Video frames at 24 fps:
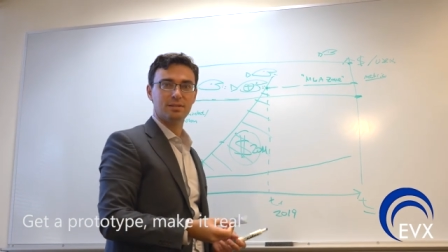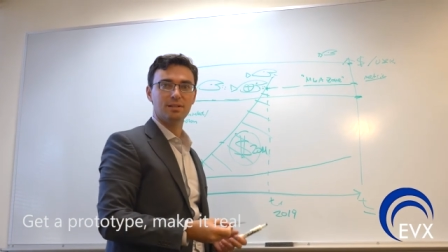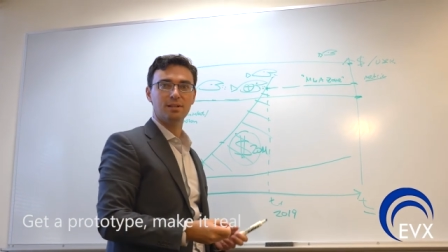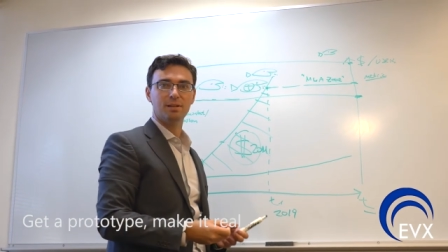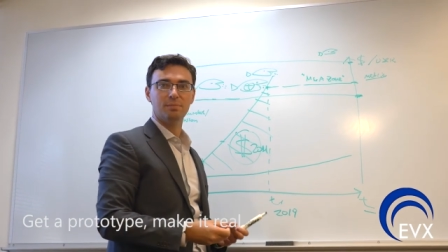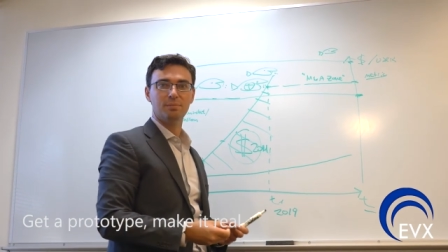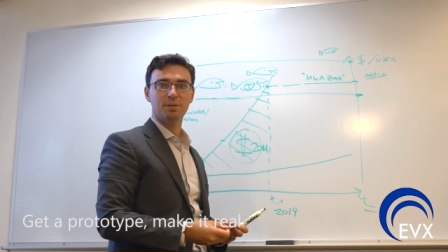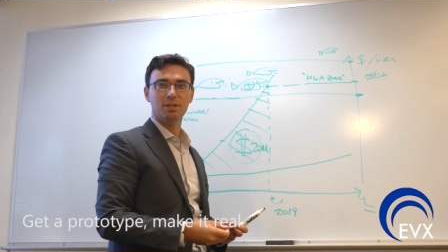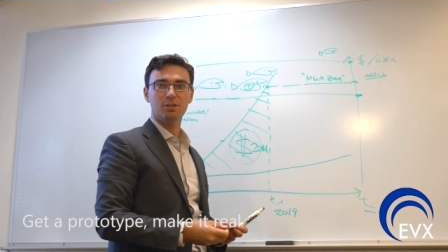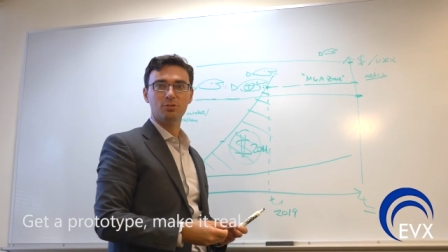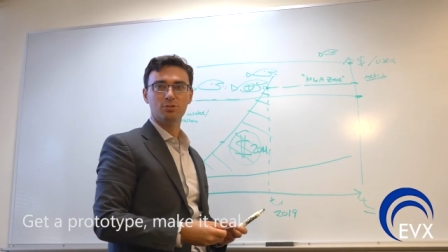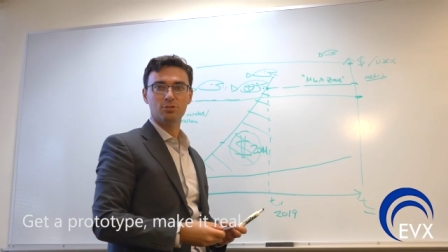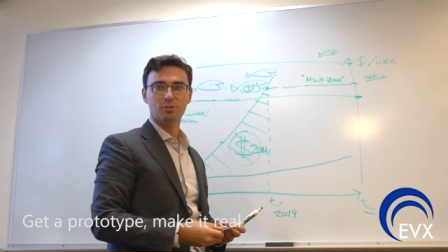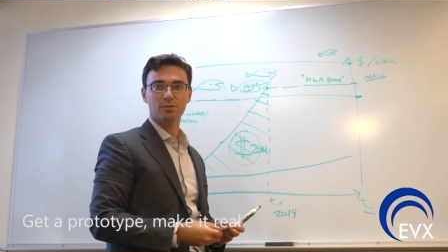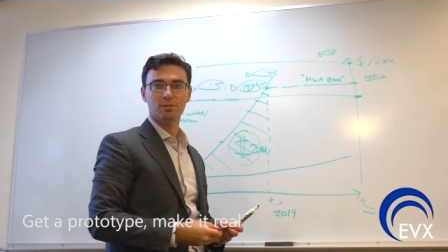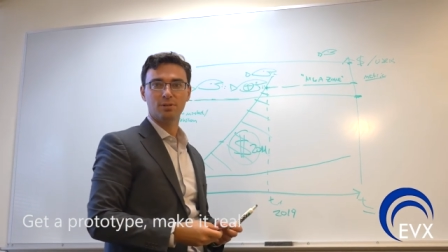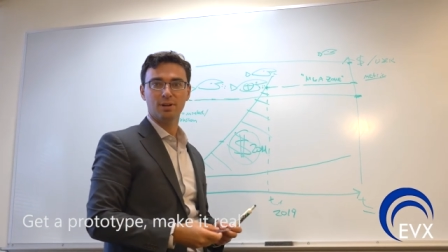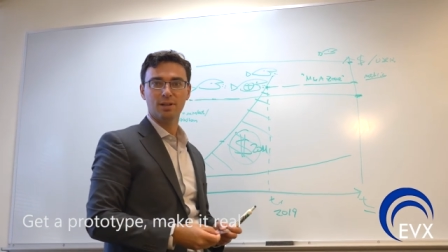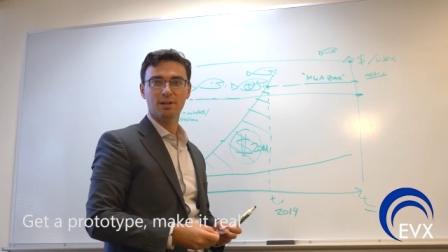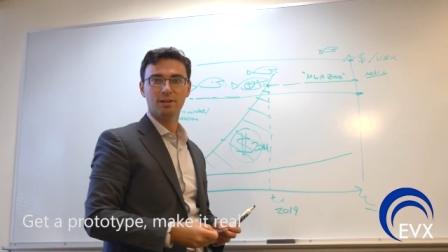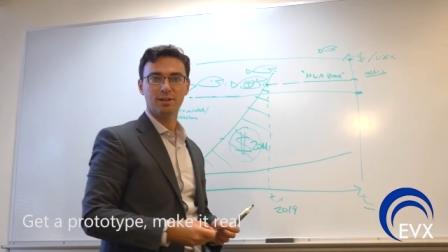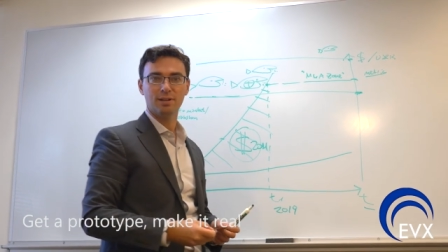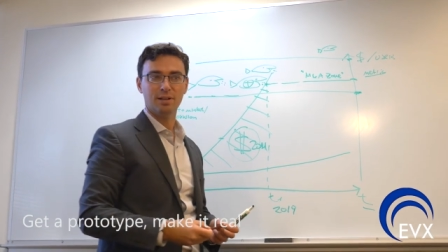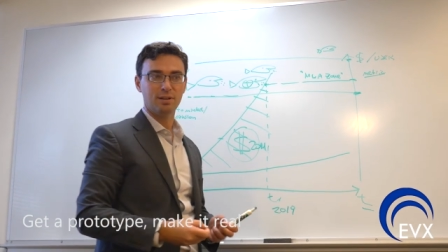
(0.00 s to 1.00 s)
still a picture,
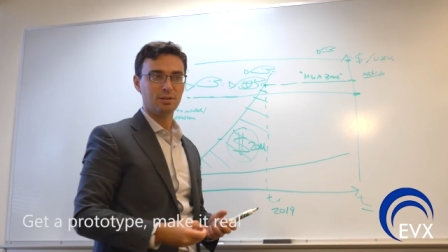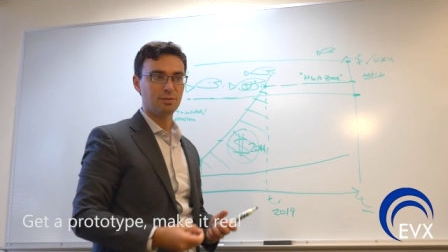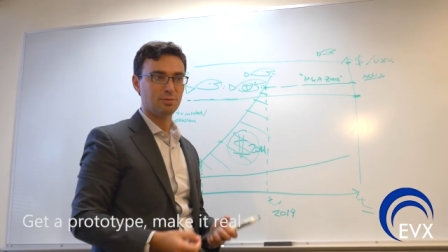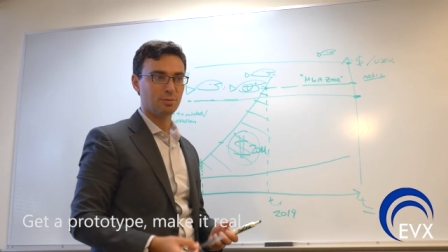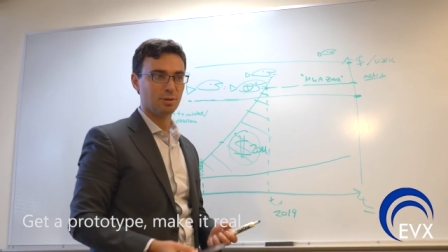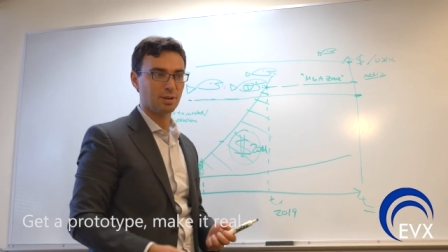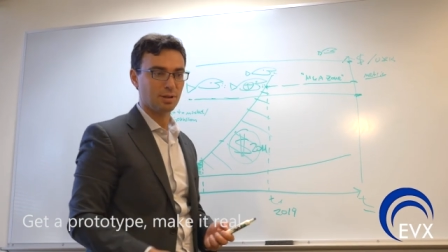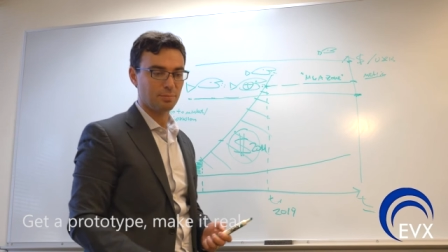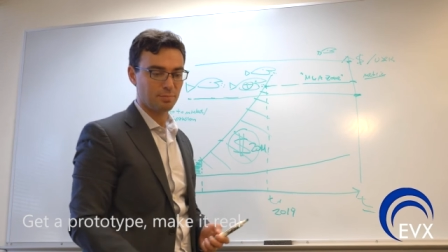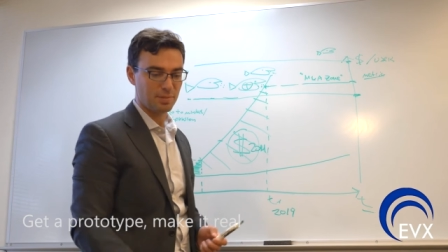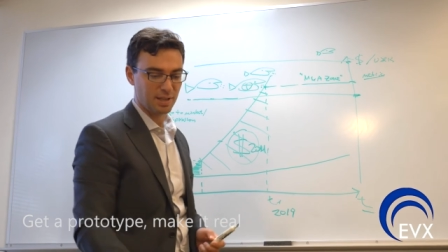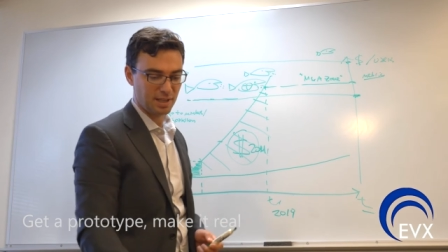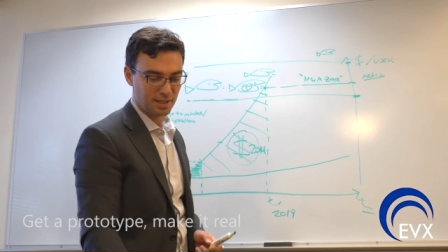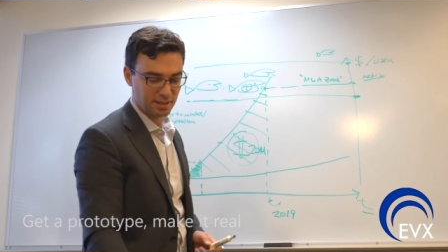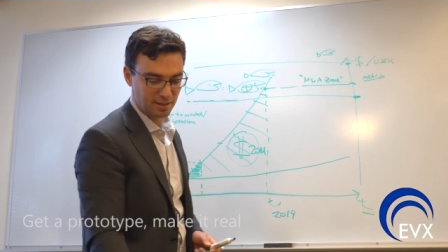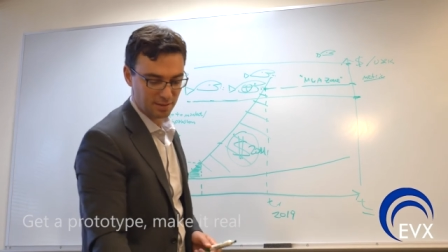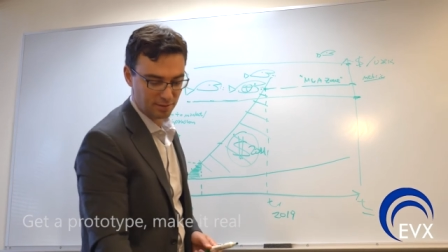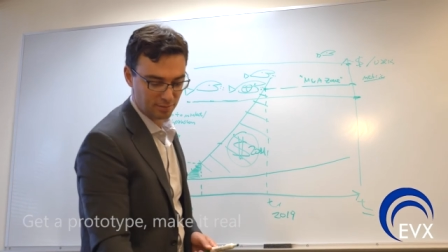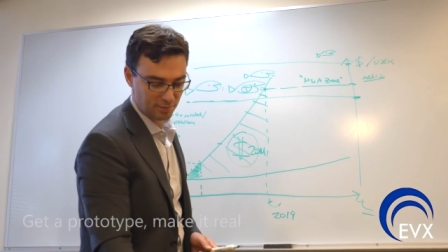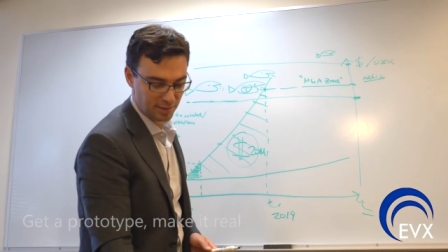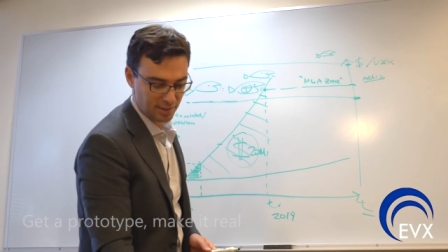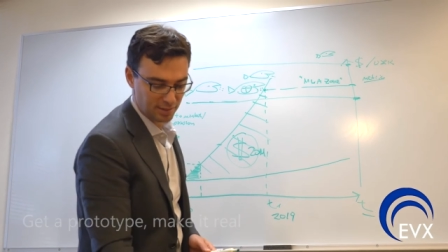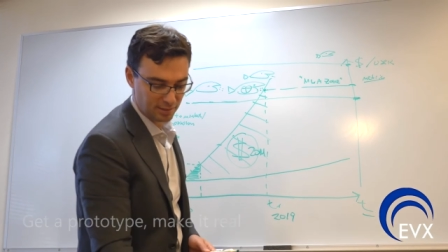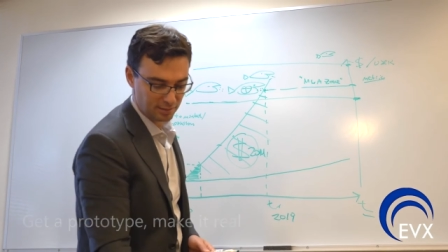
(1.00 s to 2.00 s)
right? Mm -hmm. And you mm-hmm. want to make a
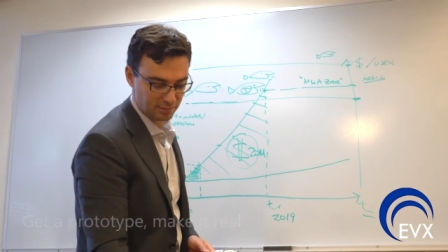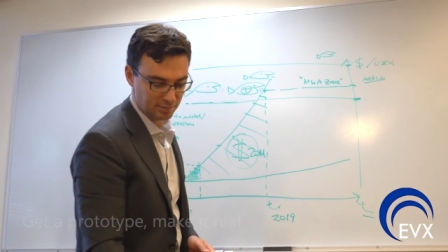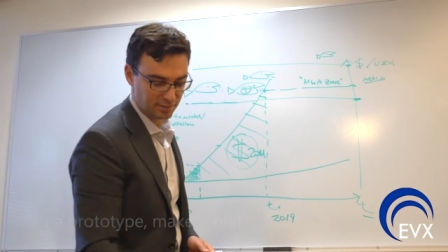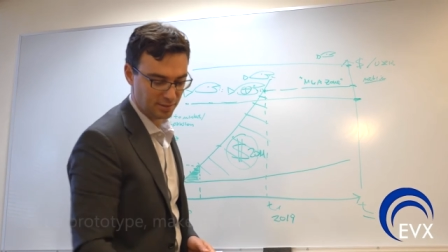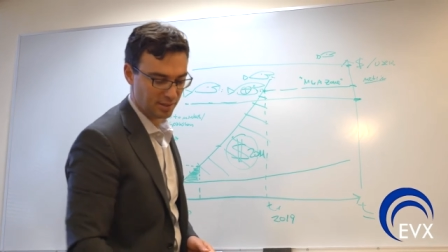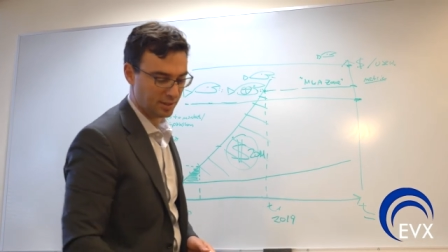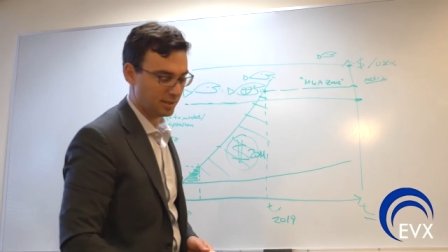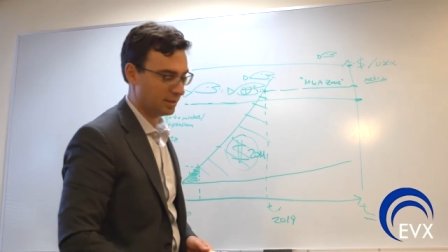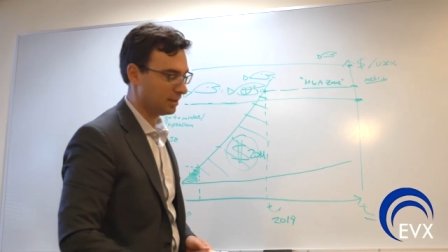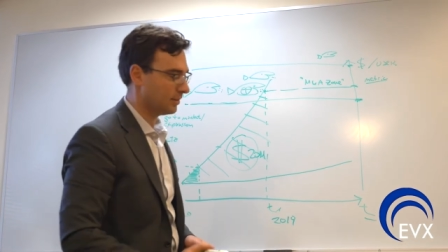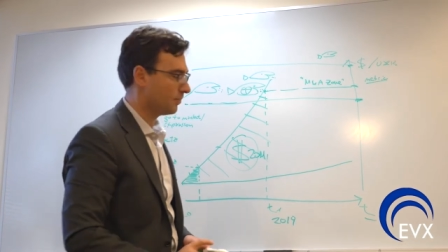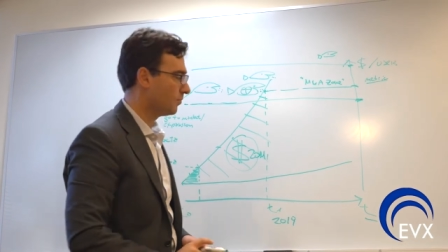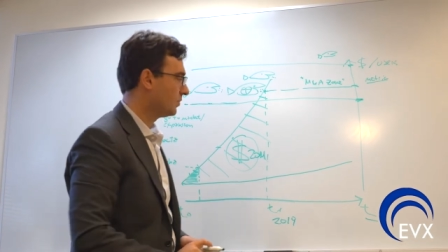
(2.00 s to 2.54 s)
real thing.